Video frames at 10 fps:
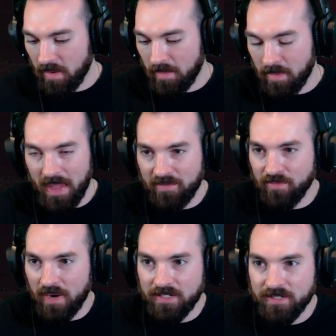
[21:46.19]
I'm a bad
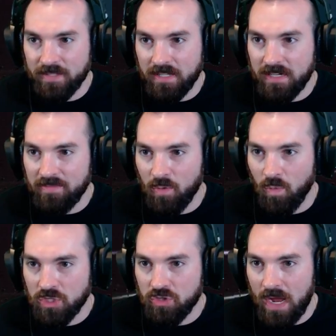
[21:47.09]
friend and an even
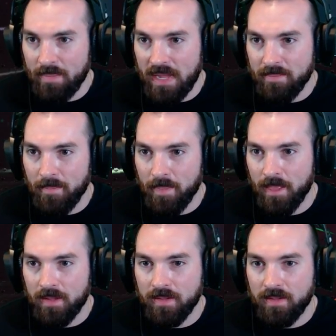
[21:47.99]
worse tribe mate.
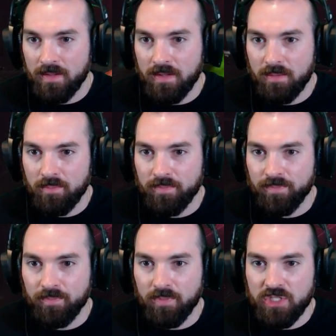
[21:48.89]

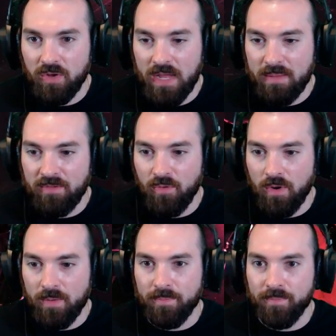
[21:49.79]
Please don't hate me for it.